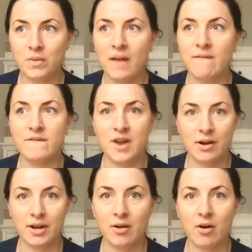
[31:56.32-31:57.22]
And
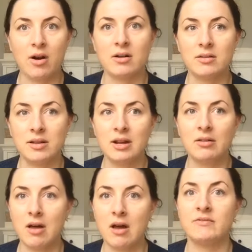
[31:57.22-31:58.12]
very hard in a
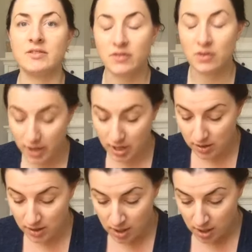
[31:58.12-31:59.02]
lot of different
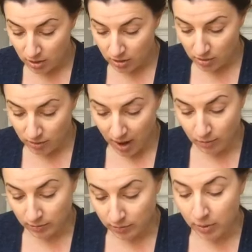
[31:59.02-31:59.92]
ways. So that would